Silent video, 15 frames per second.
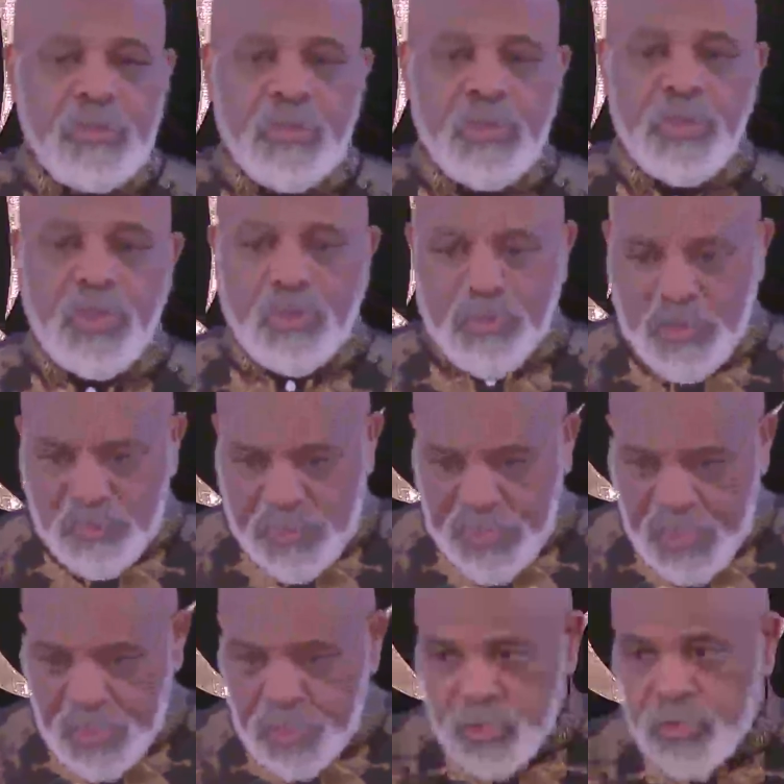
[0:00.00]
Human
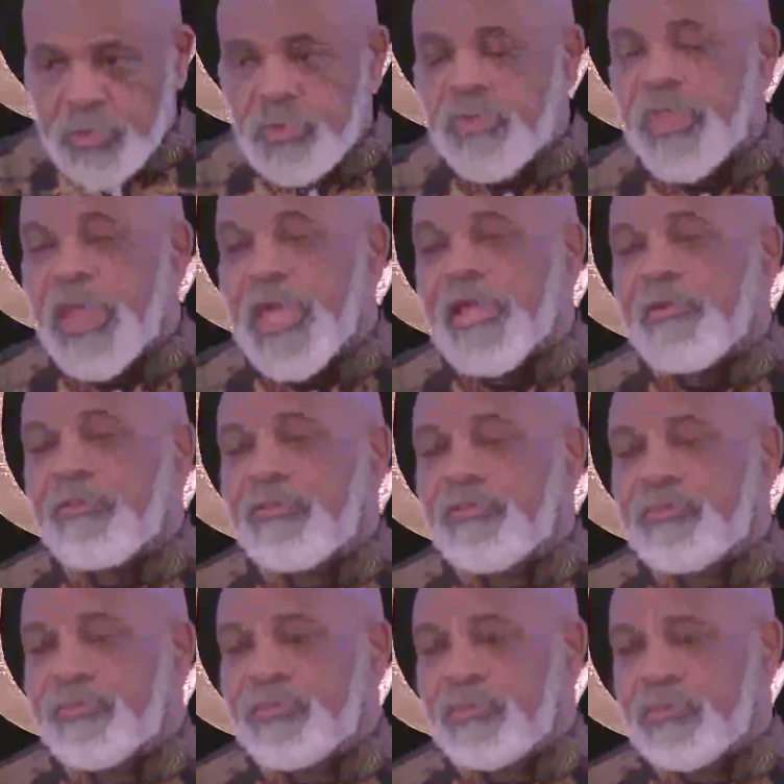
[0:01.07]
beings do that
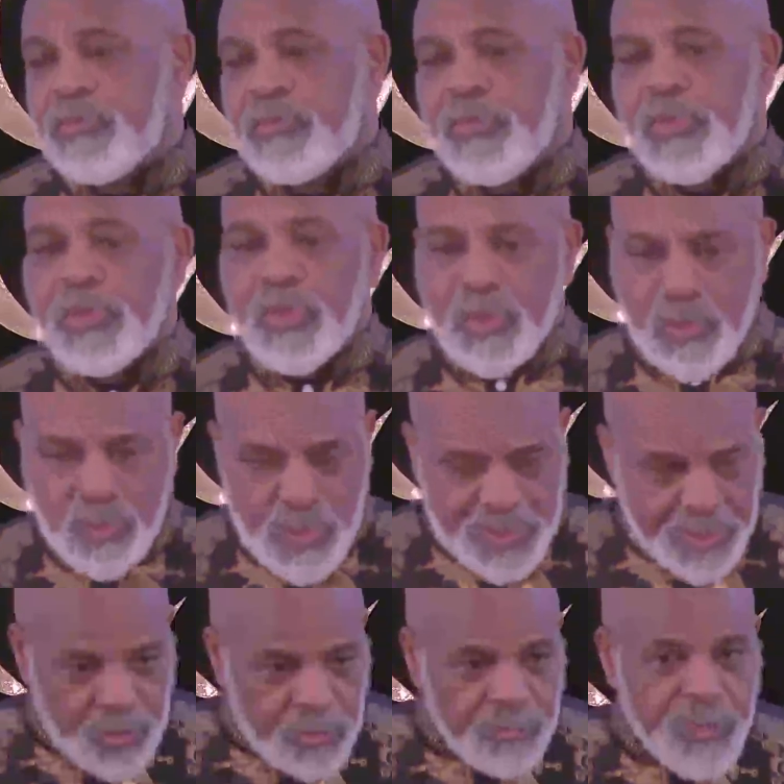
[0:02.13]
on a
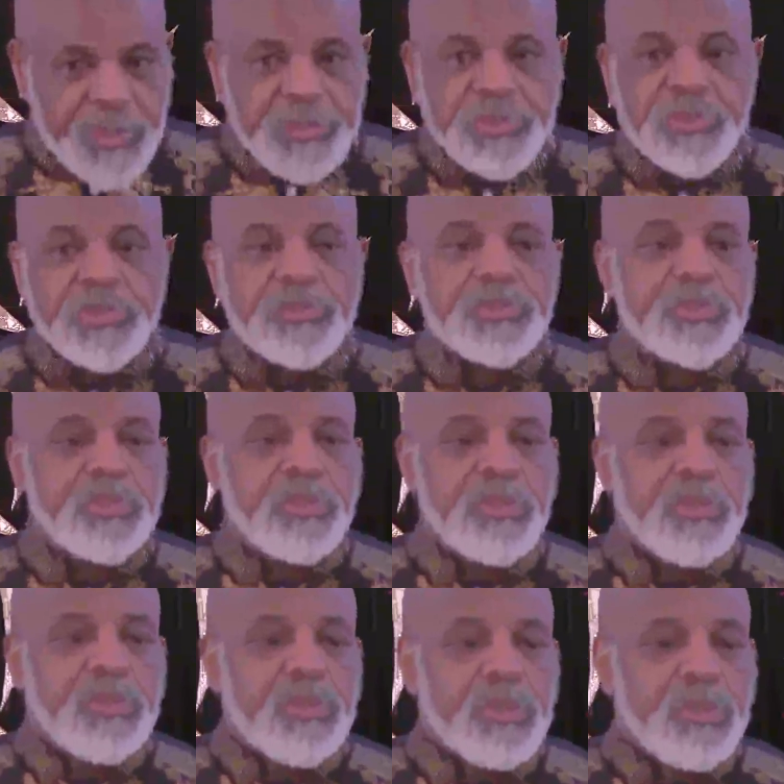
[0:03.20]
regular basis.
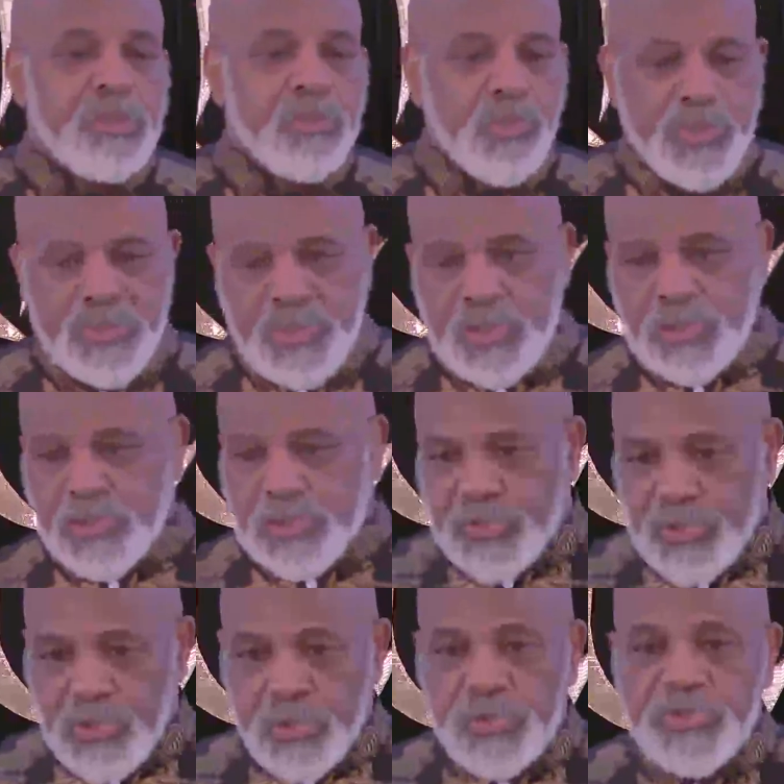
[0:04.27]
We think the
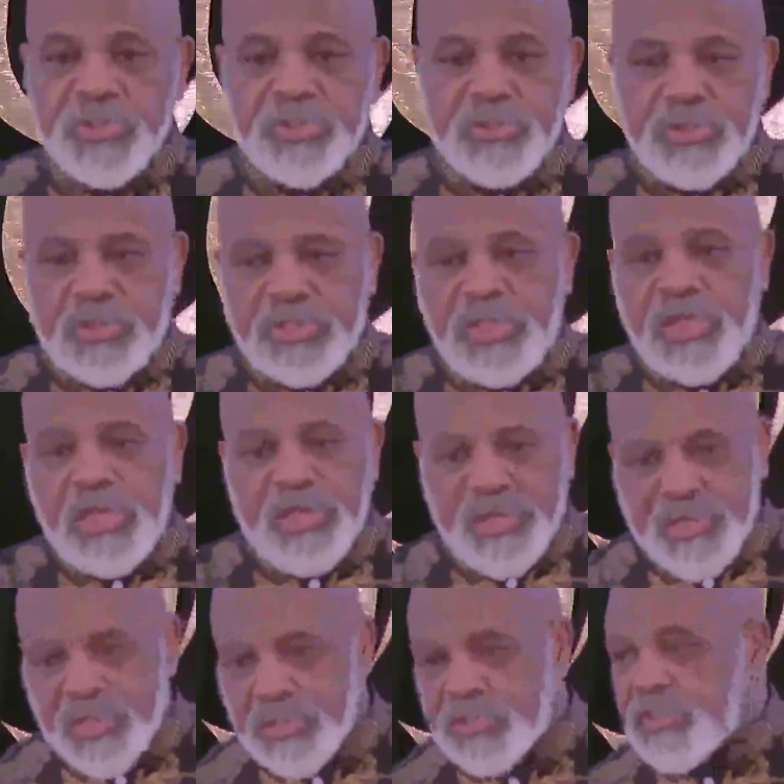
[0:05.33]
solution to
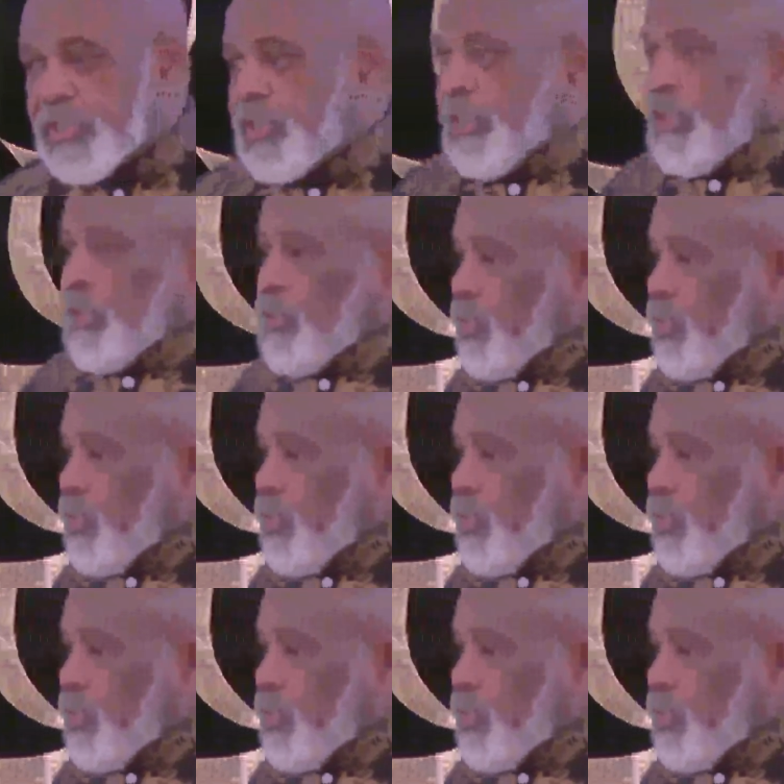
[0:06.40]
killing is to kill.